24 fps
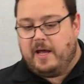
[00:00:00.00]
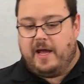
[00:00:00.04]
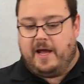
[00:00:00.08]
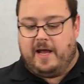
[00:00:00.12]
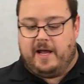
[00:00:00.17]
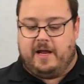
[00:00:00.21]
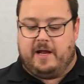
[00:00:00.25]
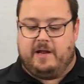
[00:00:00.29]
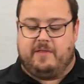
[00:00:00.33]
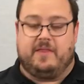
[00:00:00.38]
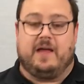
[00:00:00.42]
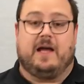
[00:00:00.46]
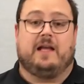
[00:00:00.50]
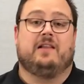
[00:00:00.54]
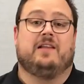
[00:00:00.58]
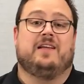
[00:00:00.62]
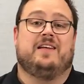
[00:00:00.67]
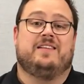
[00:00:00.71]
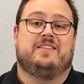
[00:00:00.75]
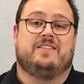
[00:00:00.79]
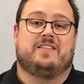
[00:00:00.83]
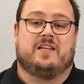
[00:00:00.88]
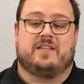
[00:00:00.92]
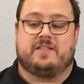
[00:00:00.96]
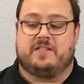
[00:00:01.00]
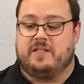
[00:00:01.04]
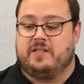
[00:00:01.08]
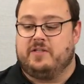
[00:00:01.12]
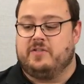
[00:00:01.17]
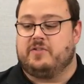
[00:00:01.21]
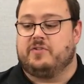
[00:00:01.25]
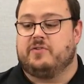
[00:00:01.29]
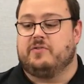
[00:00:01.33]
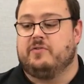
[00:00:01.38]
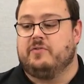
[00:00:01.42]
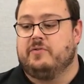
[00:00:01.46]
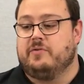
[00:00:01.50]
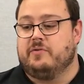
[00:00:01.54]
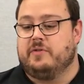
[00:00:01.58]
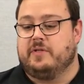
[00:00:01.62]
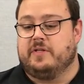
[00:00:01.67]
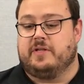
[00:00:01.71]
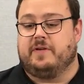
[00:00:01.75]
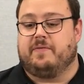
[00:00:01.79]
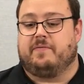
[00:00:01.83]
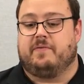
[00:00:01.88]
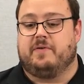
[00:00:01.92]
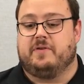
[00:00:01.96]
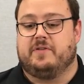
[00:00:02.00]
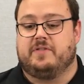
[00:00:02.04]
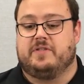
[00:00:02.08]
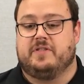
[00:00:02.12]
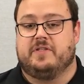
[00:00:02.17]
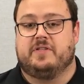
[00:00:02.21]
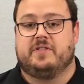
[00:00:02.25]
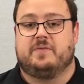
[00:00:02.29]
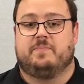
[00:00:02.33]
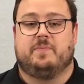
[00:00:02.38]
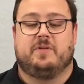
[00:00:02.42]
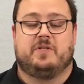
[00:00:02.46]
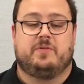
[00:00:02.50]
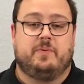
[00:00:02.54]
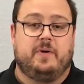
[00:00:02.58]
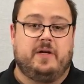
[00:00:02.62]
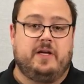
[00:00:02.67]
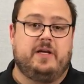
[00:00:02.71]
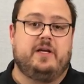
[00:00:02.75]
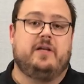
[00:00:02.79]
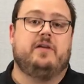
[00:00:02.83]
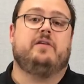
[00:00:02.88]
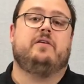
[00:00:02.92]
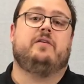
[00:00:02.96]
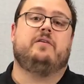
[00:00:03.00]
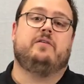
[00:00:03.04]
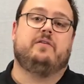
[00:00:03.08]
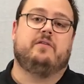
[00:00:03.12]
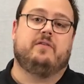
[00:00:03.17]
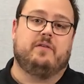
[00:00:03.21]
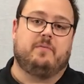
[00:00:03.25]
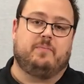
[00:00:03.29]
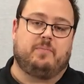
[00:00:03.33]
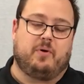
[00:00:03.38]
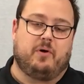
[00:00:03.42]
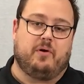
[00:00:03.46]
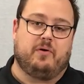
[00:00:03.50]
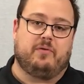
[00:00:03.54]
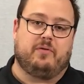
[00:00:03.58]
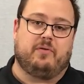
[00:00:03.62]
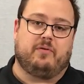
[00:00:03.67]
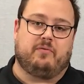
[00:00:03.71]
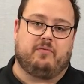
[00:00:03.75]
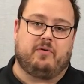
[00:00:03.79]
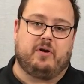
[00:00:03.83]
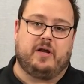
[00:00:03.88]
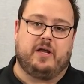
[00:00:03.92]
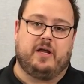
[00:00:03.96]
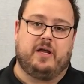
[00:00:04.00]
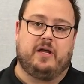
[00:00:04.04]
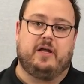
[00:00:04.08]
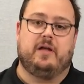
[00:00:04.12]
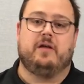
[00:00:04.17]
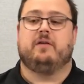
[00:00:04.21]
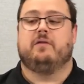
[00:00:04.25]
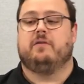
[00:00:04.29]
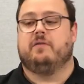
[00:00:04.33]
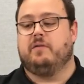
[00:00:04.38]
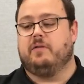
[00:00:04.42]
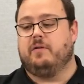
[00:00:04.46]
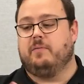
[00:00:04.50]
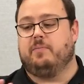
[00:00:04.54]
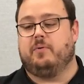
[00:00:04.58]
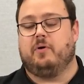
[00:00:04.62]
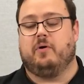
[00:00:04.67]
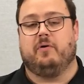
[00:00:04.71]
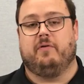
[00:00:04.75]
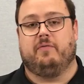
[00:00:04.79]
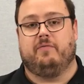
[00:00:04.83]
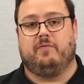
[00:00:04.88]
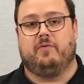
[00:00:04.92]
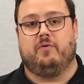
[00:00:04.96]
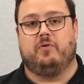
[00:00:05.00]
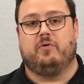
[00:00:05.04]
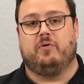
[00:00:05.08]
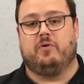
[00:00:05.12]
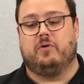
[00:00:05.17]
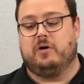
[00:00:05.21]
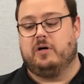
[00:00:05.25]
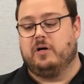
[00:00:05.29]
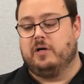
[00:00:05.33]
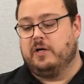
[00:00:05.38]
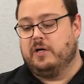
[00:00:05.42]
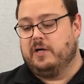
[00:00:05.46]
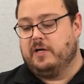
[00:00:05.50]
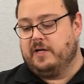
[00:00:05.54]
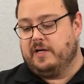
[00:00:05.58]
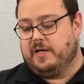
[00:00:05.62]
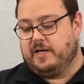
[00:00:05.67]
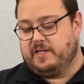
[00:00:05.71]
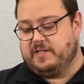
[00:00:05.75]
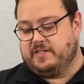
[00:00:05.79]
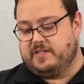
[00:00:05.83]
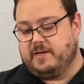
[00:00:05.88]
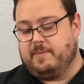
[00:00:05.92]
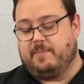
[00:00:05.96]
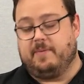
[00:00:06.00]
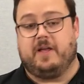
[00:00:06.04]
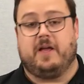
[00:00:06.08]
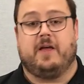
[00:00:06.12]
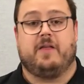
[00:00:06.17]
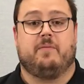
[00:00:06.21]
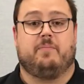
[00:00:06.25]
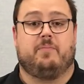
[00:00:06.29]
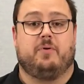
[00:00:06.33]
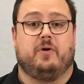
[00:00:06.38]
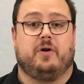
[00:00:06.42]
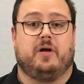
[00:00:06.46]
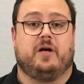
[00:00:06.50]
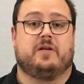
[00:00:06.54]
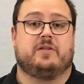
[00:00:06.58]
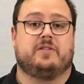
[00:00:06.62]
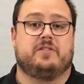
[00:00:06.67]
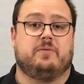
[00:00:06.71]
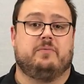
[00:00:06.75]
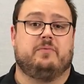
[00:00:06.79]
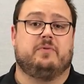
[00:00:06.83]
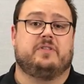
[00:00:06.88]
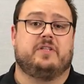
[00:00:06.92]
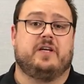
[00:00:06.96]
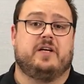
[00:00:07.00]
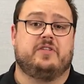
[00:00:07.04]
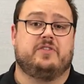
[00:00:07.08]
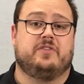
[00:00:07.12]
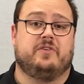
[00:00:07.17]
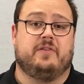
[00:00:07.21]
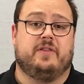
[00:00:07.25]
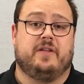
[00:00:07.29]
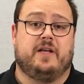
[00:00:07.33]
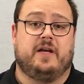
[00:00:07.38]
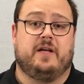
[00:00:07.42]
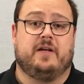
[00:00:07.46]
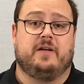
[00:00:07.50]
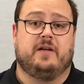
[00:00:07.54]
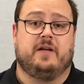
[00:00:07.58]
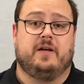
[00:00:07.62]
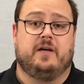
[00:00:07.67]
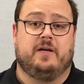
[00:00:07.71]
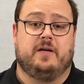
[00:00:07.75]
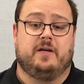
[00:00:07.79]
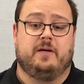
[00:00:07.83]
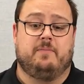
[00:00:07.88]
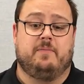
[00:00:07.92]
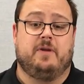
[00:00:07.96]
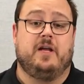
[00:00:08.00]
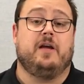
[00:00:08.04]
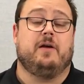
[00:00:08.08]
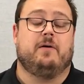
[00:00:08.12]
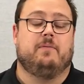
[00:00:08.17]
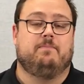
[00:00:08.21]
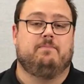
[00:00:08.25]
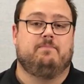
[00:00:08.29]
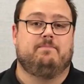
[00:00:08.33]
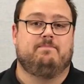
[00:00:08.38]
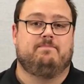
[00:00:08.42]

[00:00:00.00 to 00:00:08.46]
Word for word: And that leads us into the differences between the Pro 3, the Pro 4, and some of the other products. So we'll touch on that now.